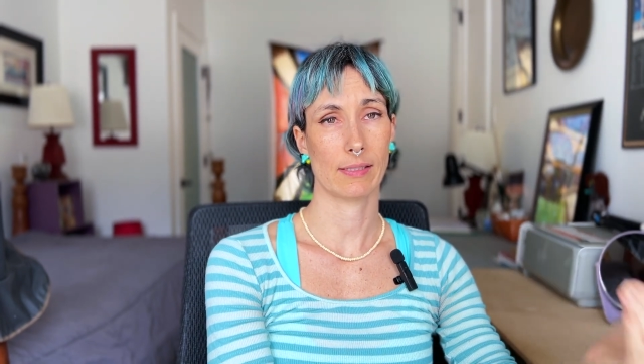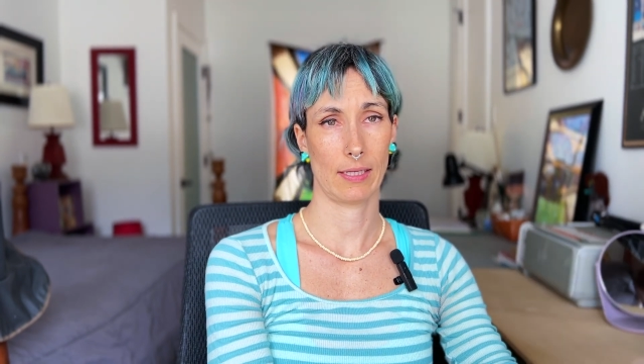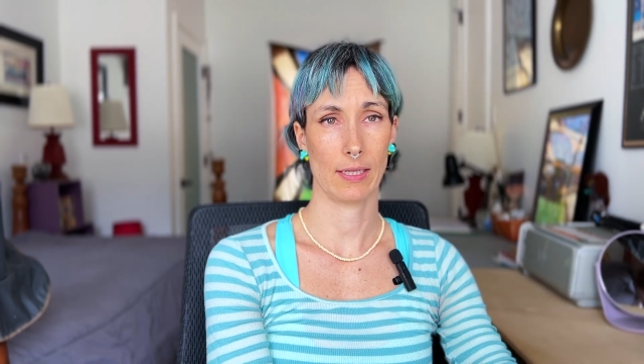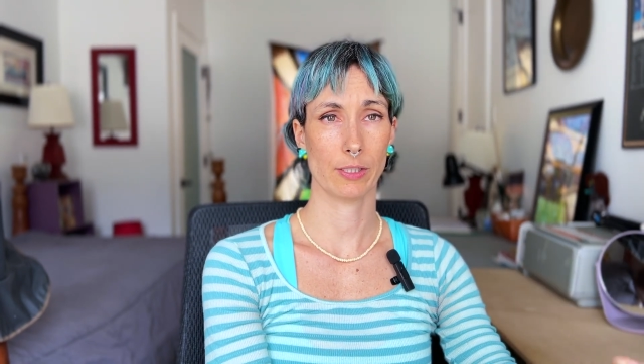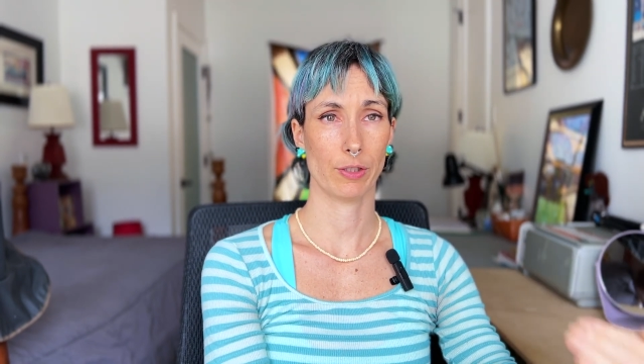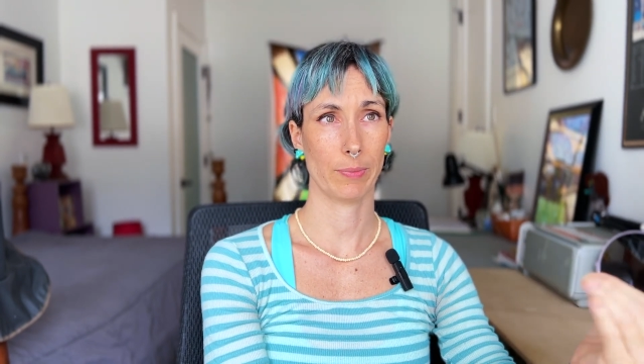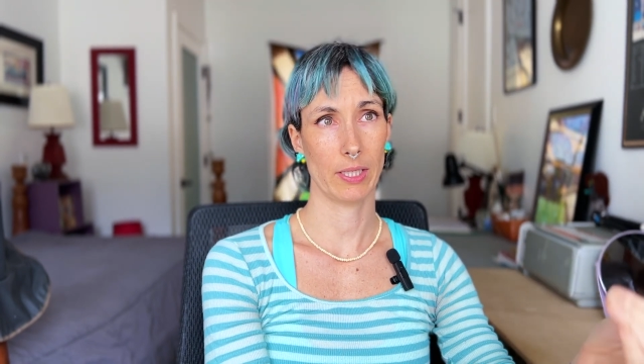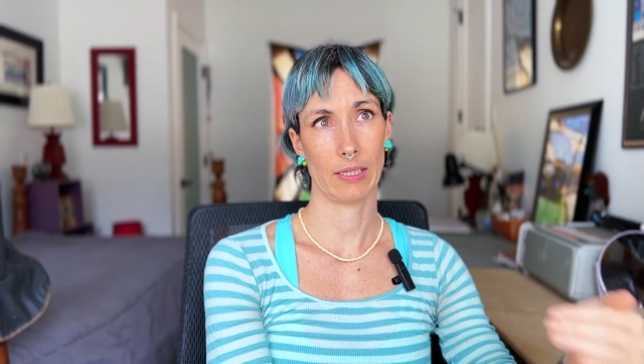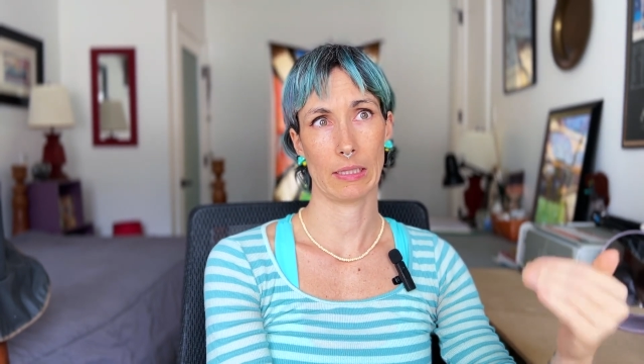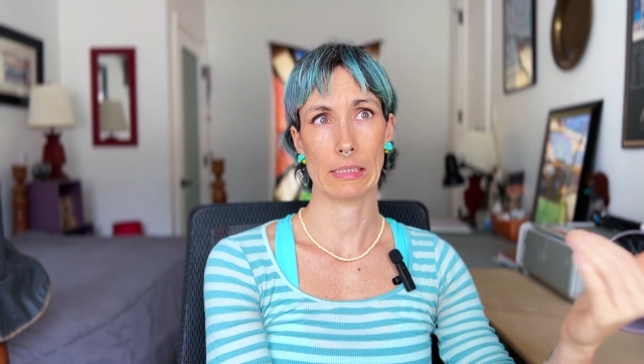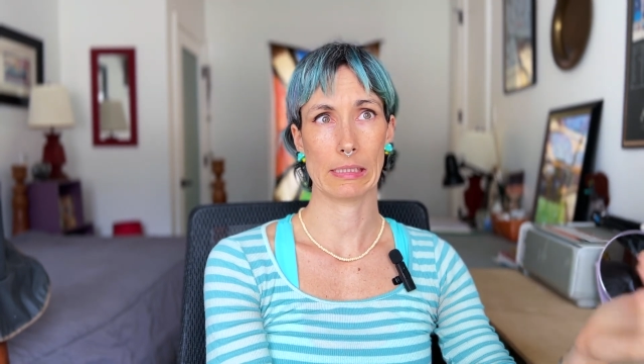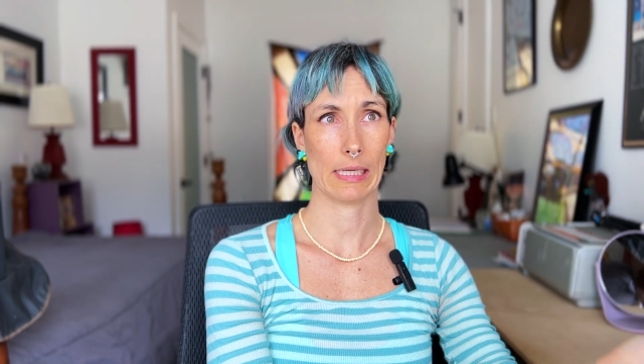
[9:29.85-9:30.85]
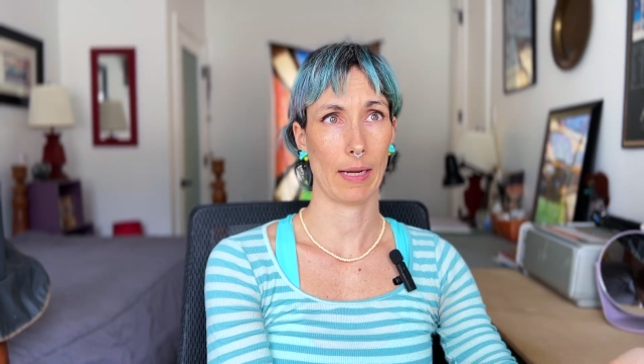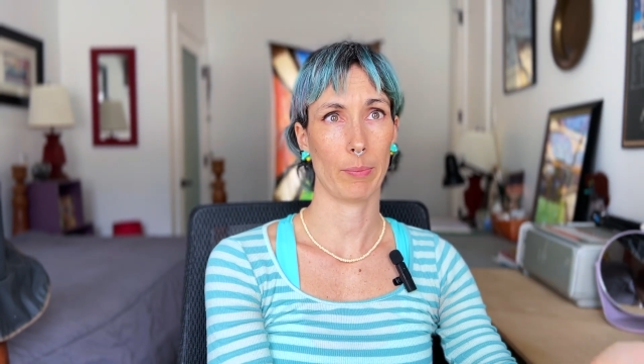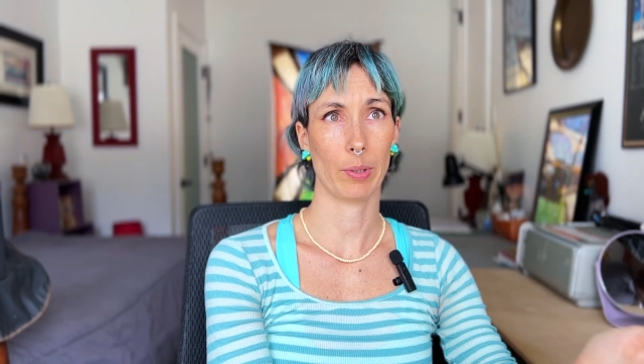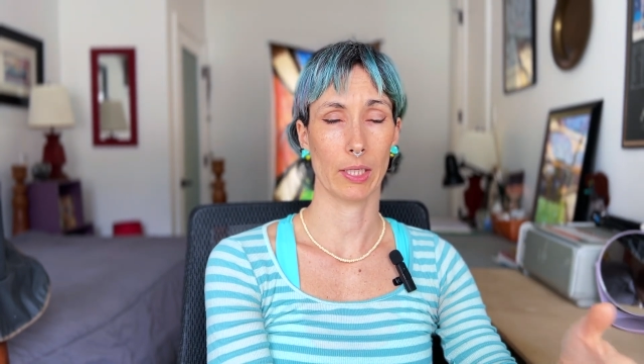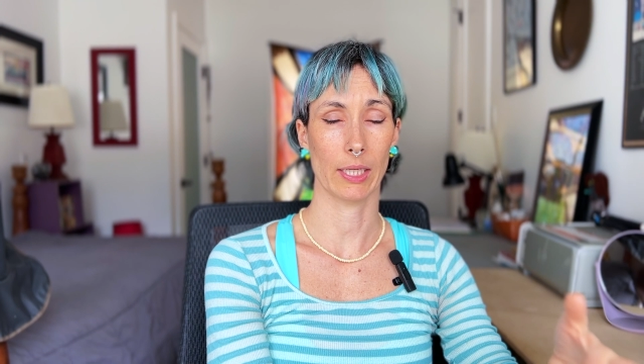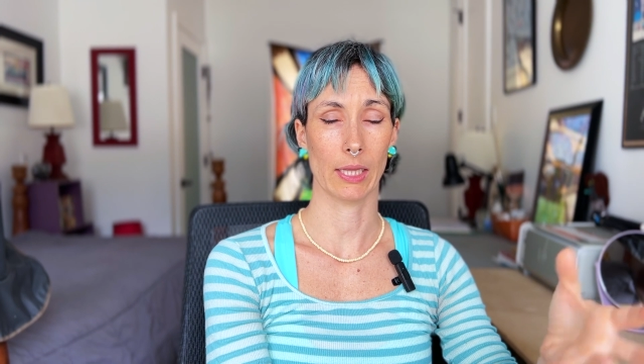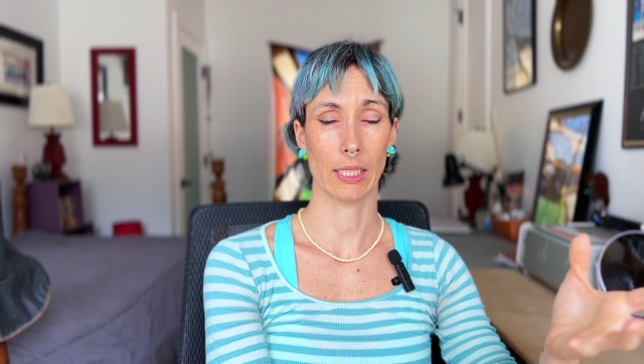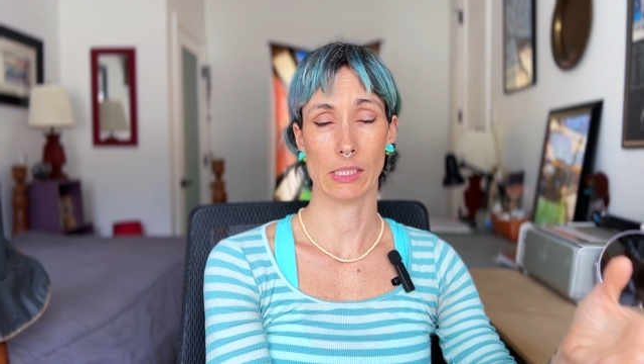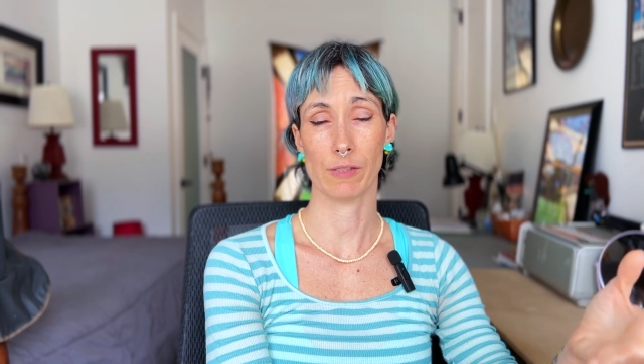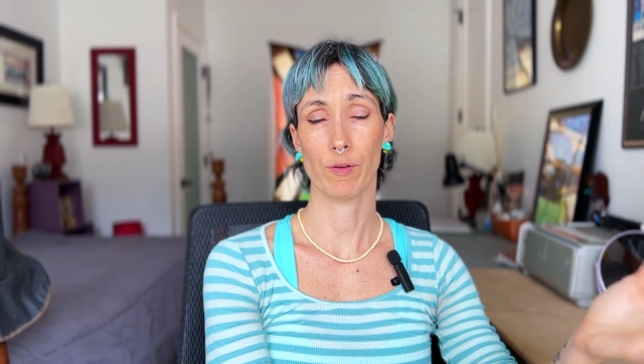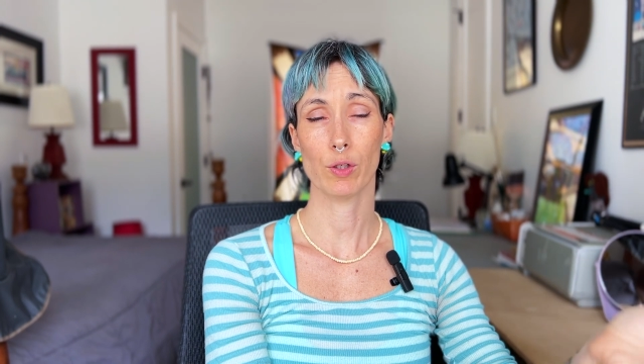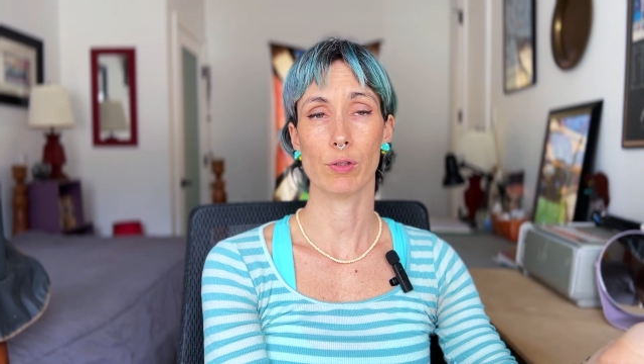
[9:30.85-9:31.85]
intermittently sampling these
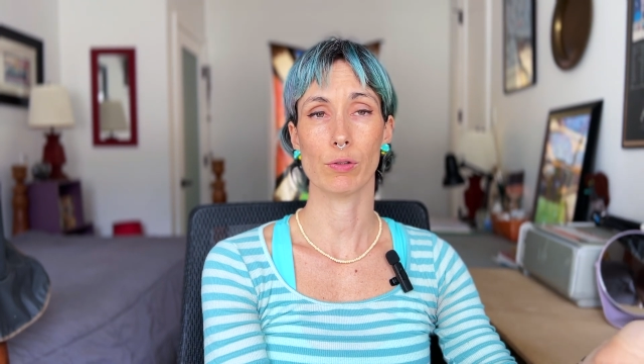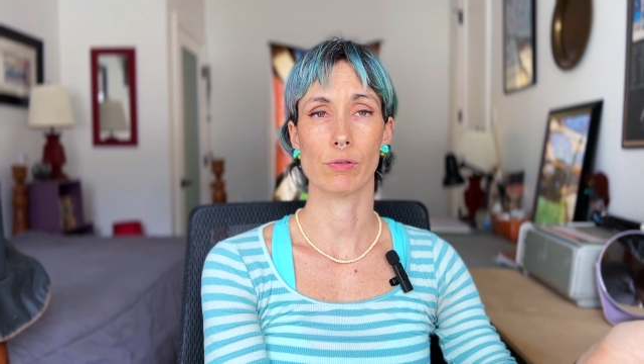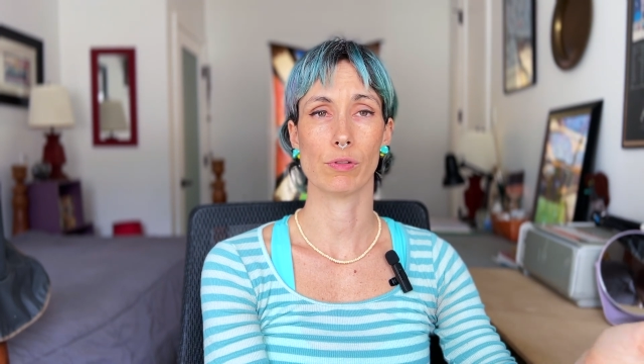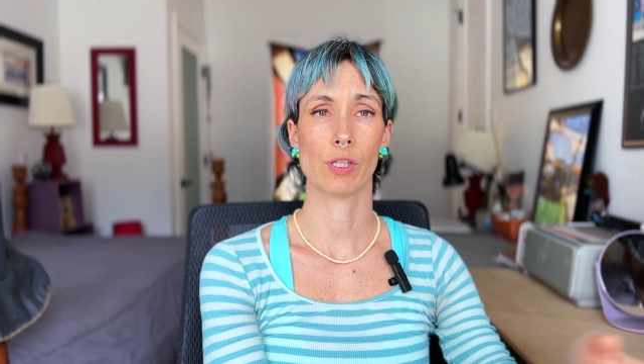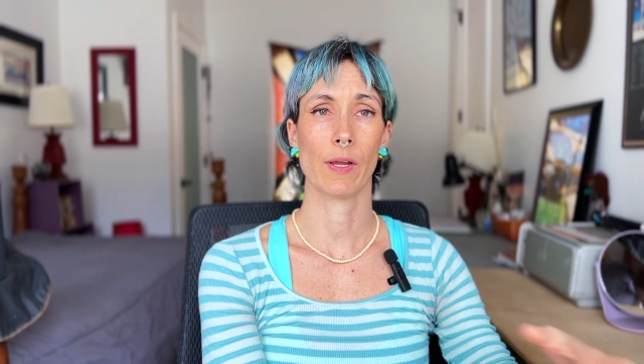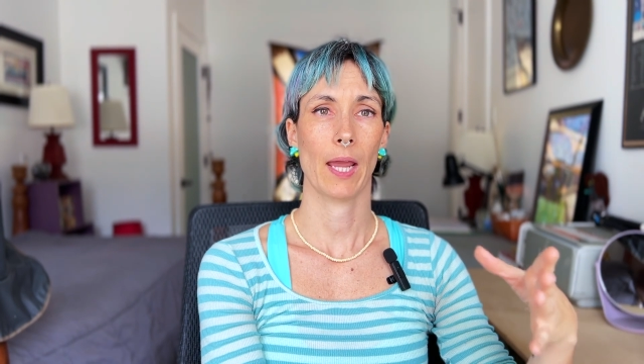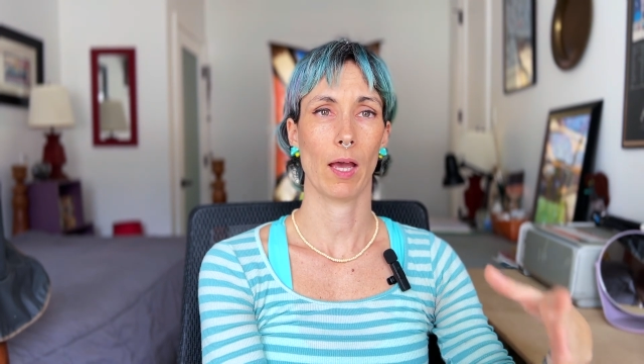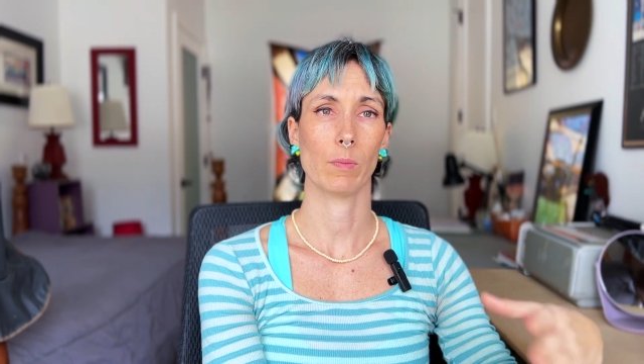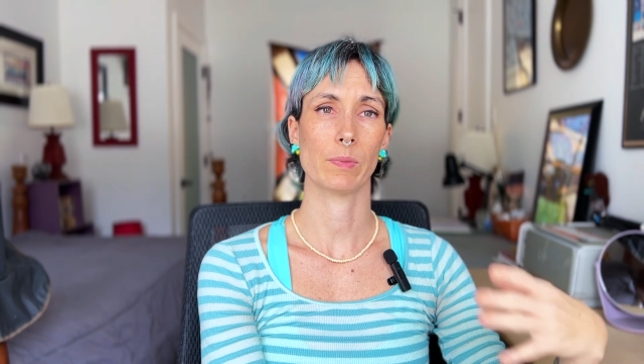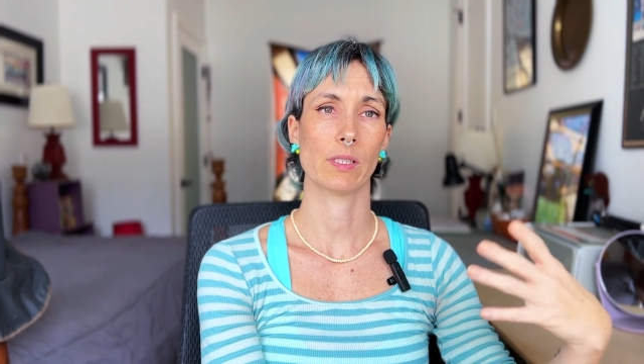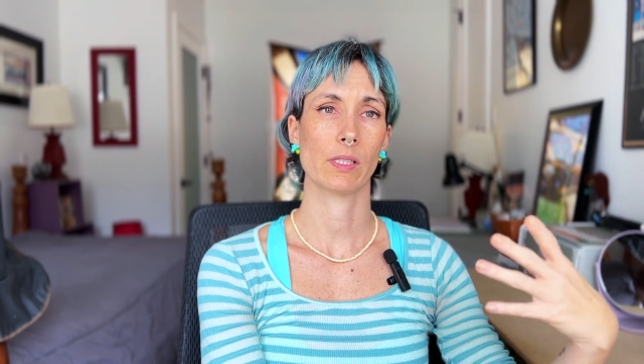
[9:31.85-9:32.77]
foods helps